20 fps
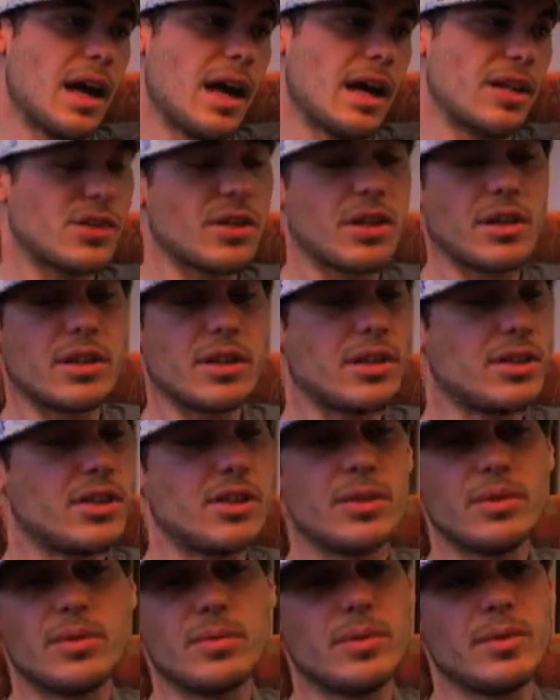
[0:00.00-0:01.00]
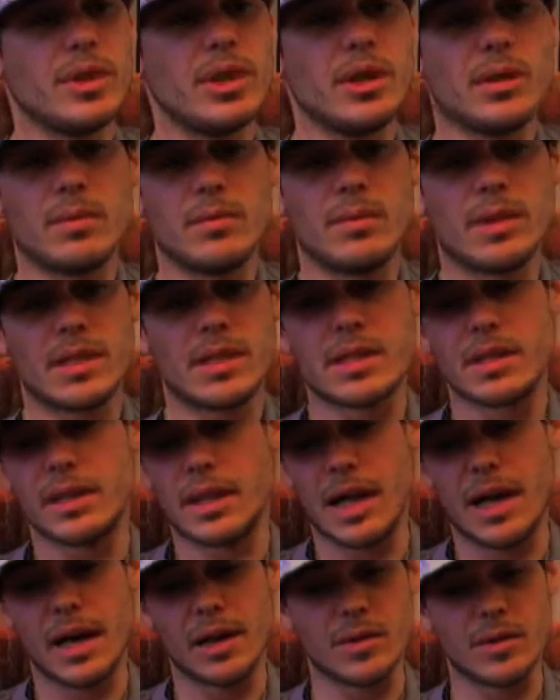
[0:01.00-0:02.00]
I started to do, you know, this and
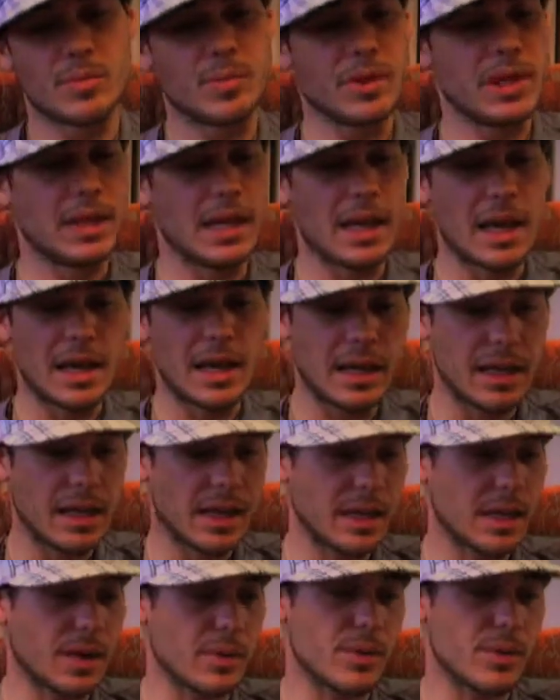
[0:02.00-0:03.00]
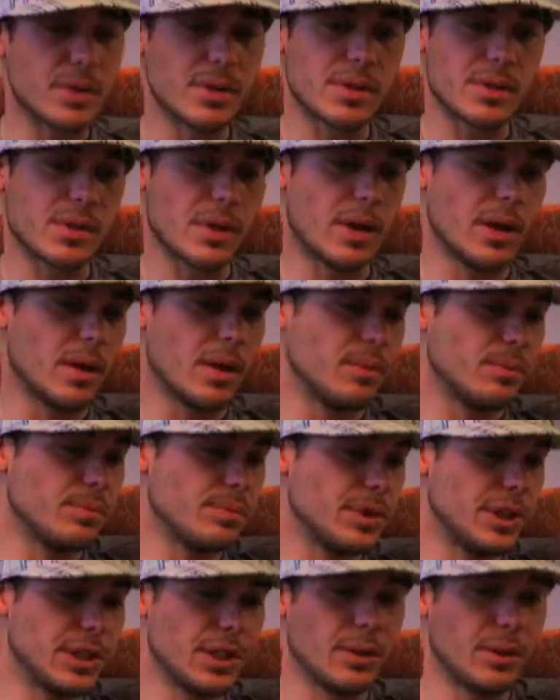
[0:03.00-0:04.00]
that. I was PAing, I was, um,
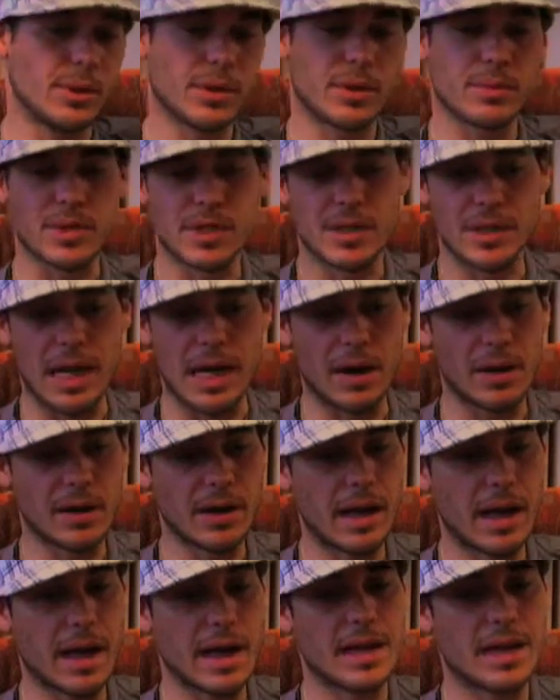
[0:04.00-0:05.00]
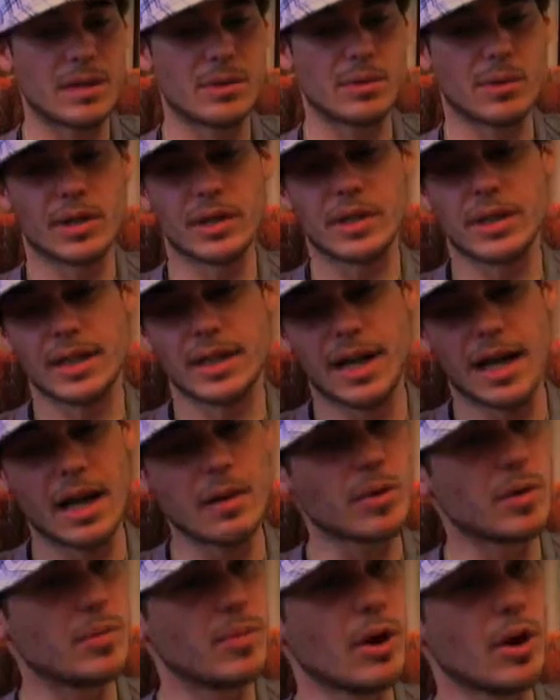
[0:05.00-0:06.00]
you know, working with sound guys, working in the
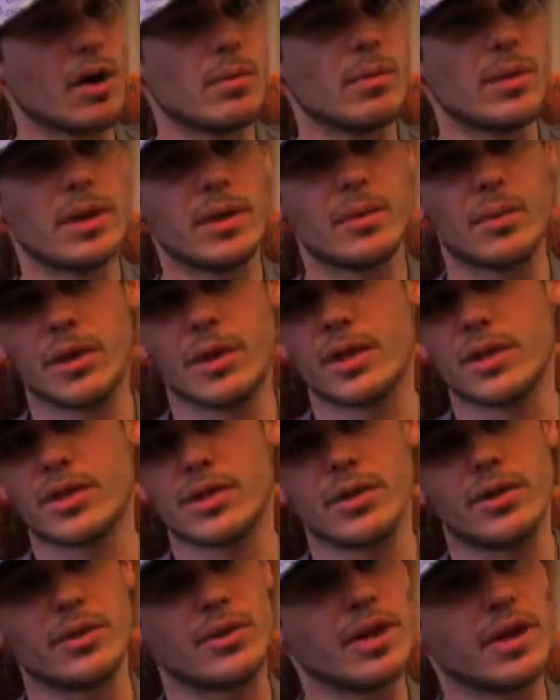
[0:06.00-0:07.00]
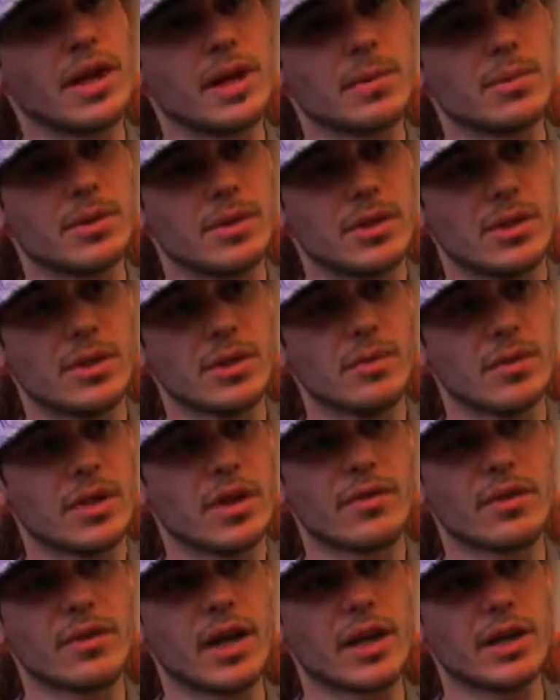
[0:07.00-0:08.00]
camera department, working as a grip, just doing
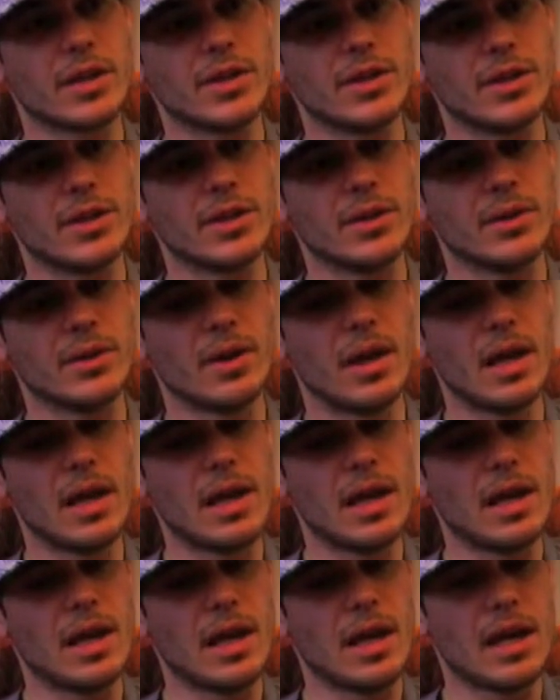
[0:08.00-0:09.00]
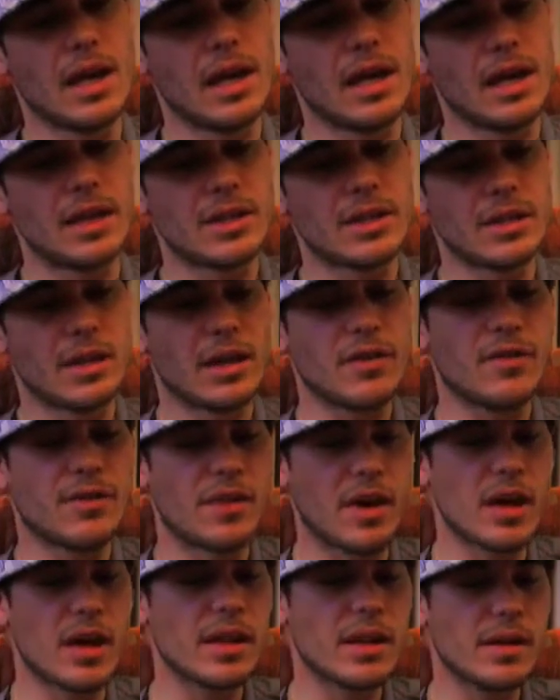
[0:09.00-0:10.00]
whatever I could do until I
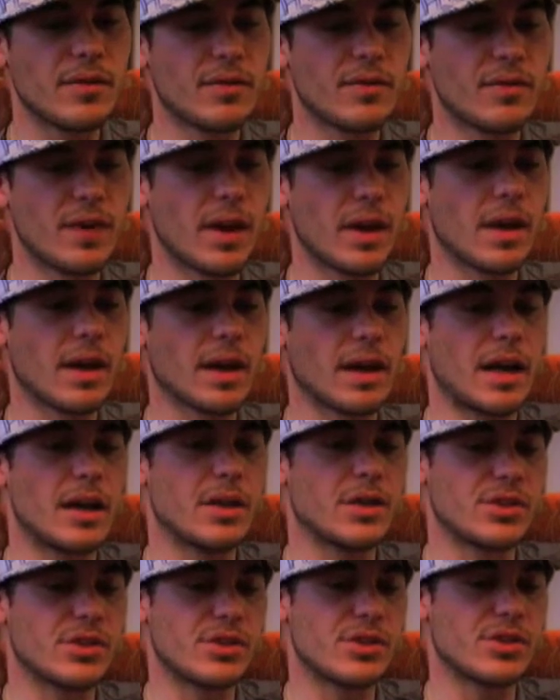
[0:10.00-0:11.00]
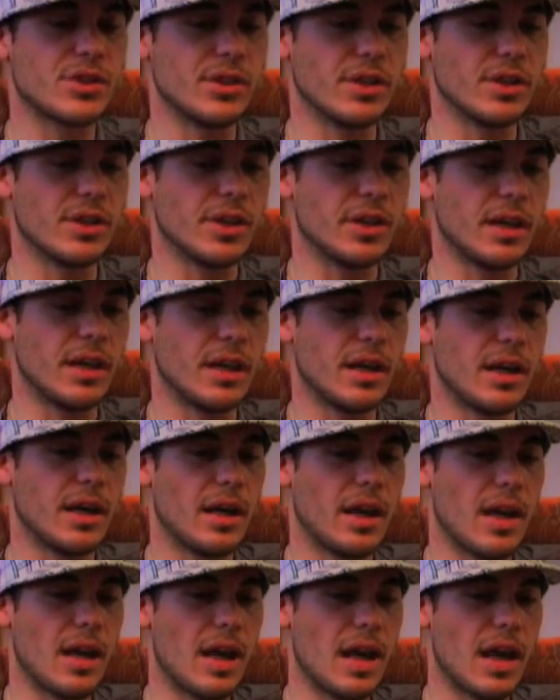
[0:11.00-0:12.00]
finally felt like I understood
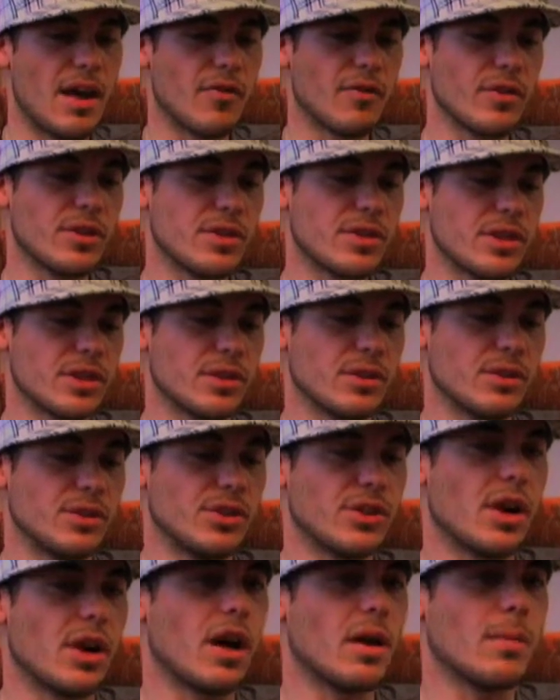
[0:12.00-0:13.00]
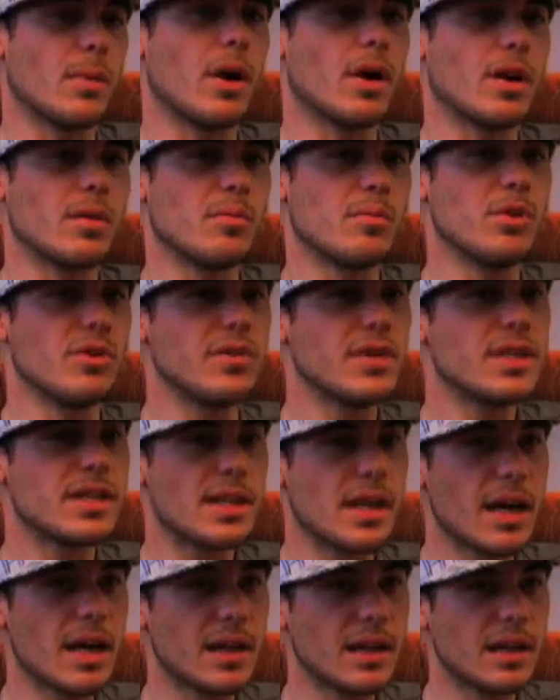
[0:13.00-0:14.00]
every single job on a movie
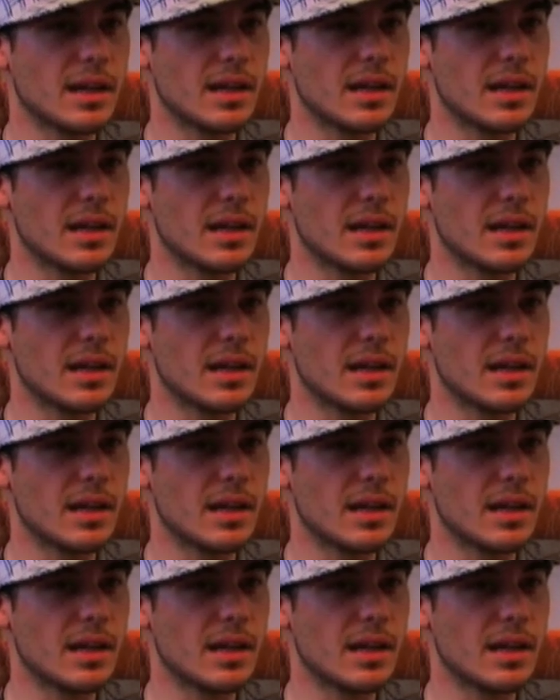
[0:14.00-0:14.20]
set.